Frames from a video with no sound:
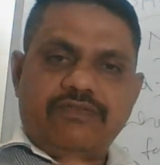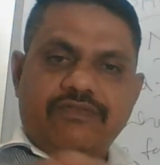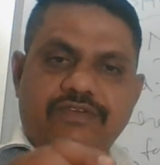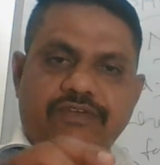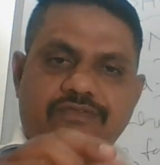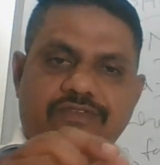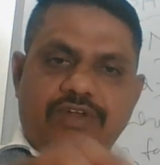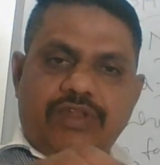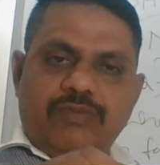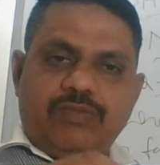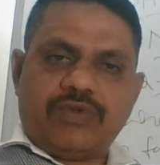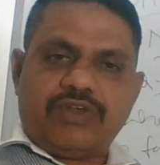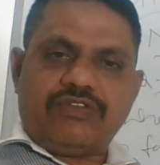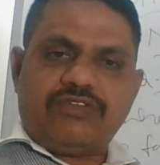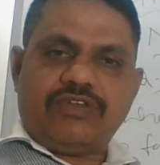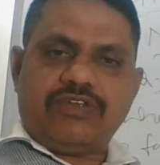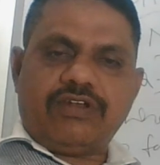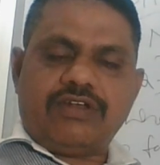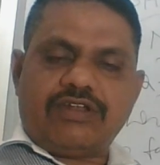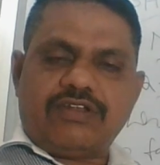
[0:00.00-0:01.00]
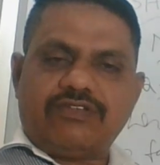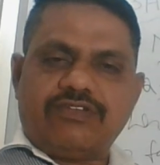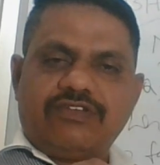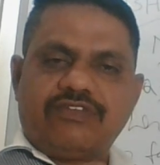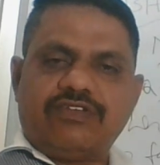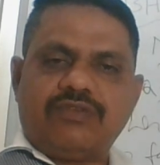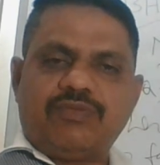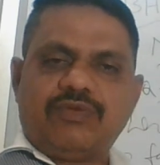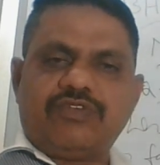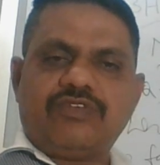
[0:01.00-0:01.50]
50% or
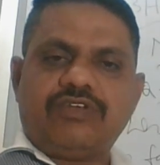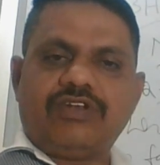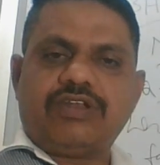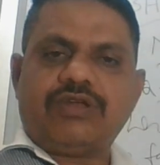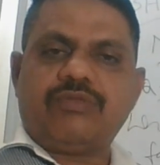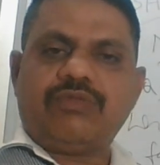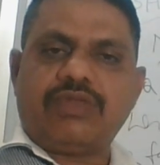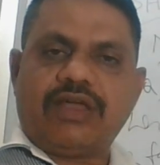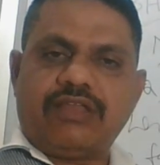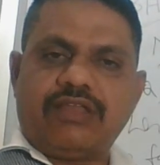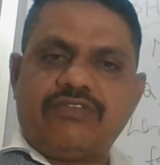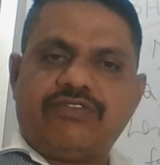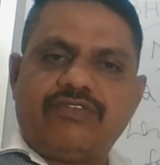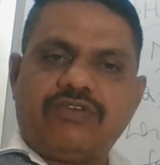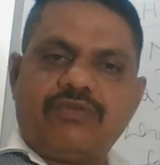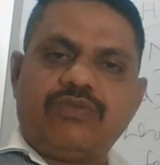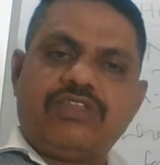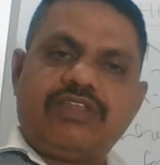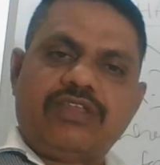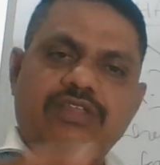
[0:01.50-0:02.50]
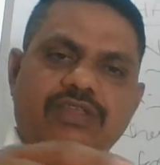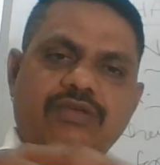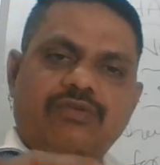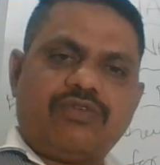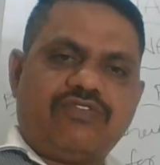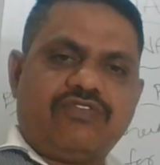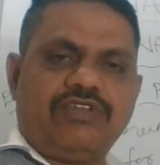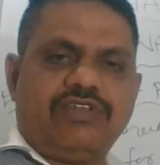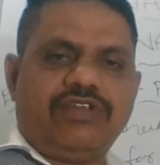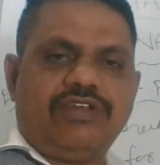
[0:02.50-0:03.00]
60% of the answer within the
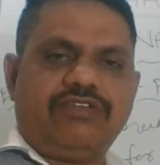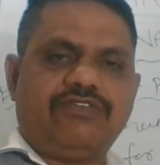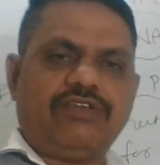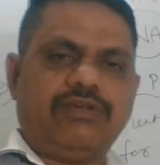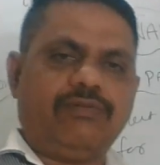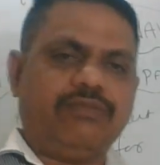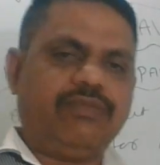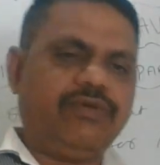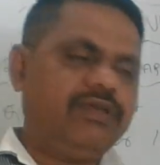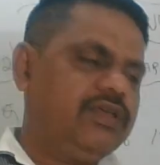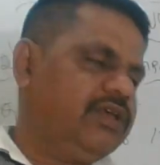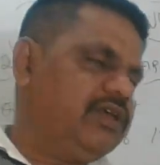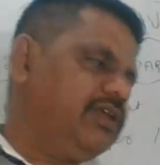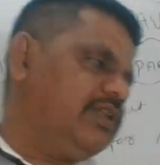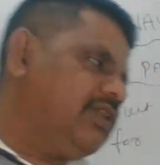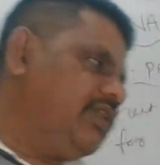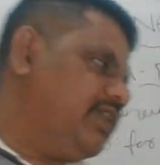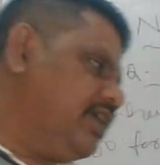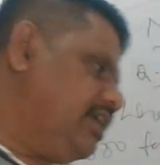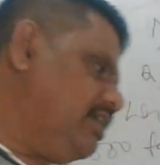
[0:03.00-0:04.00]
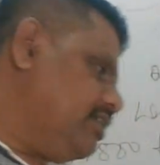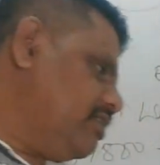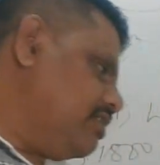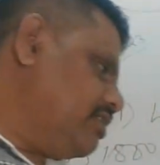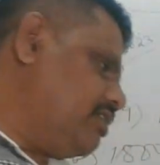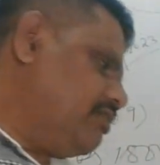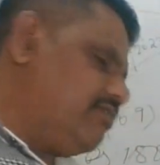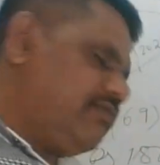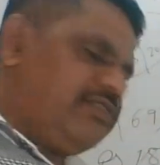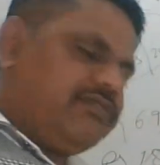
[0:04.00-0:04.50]
question itself, like
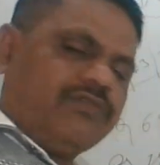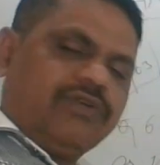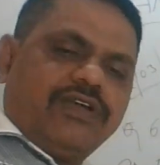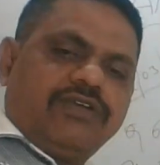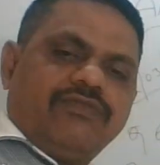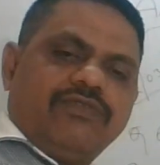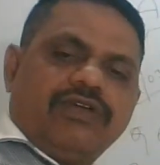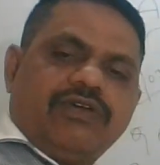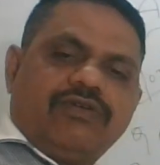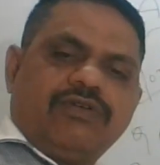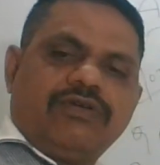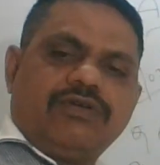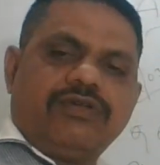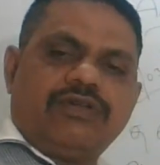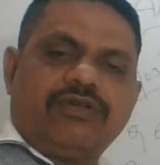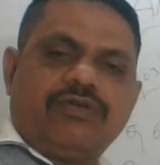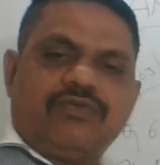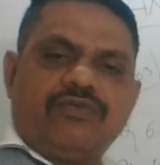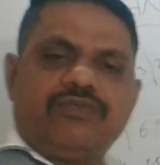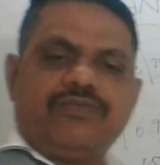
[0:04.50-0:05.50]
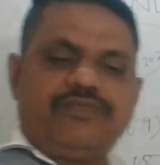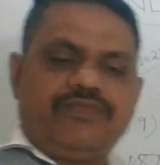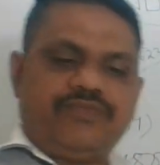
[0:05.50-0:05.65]
the way what we have done now.